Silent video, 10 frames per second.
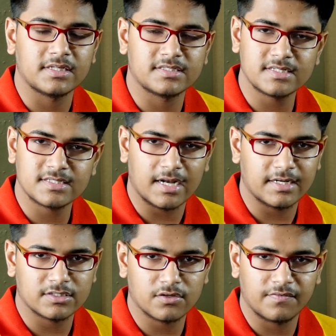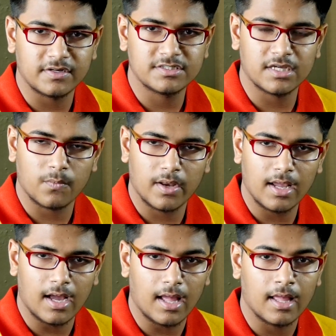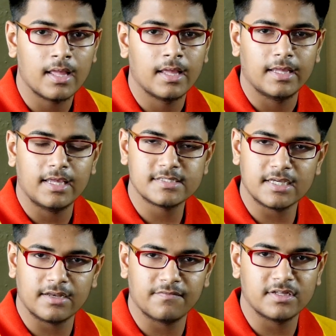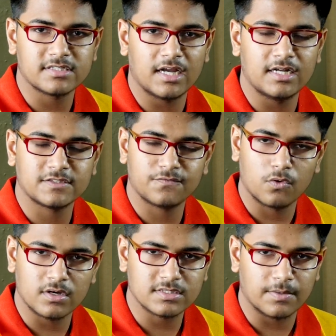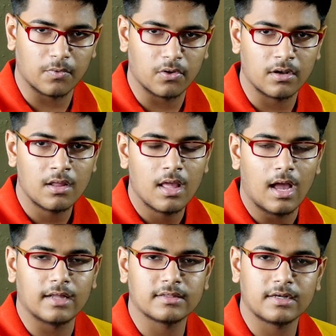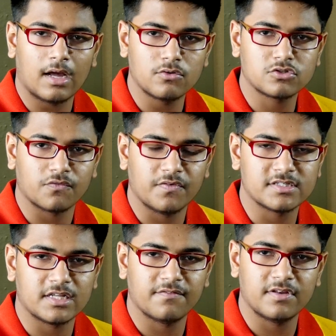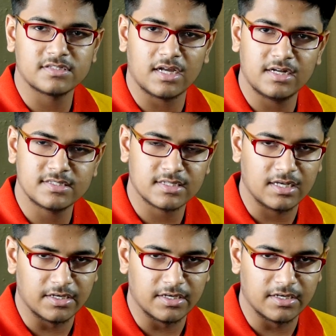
teaching standards of FIITJEE are very high. Each and every child is focused upon, and the doubts of each and every child is